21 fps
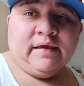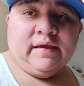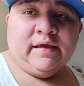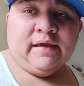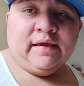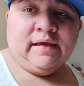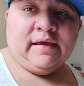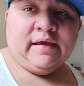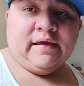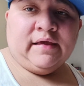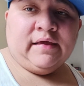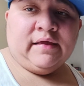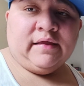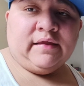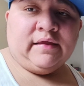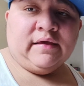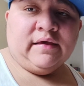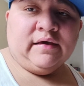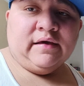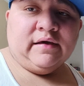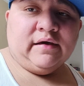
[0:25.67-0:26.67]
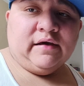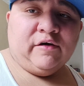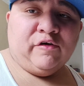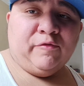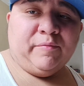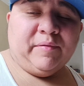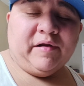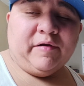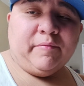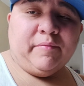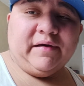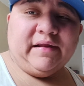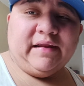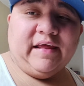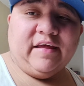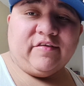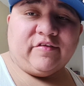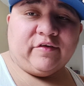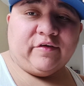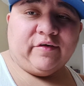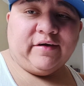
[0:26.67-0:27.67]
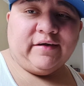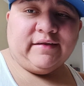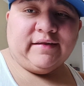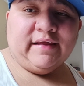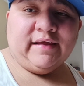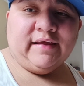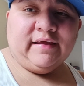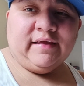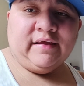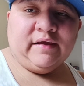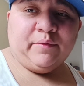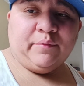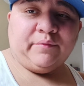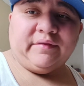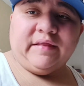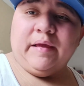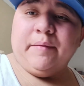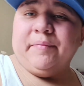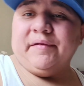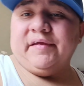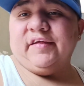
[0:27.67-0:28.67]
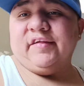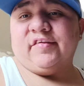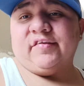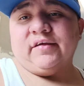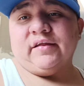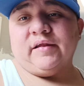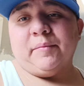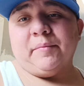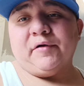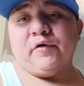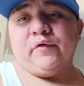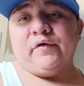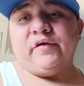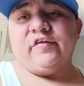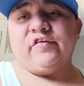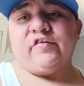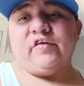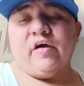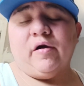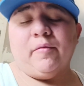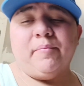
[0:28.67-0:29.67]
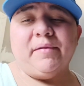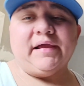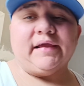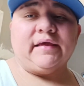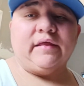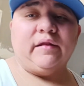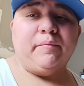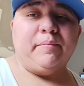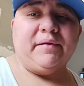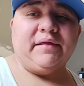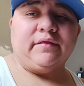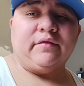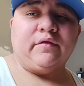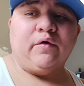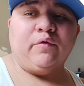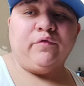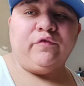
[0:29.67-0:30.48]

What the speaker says: And yeah, I hope everybody has a great day. And with that being said, I'm gonna go ahead and see y'all back in a bit though.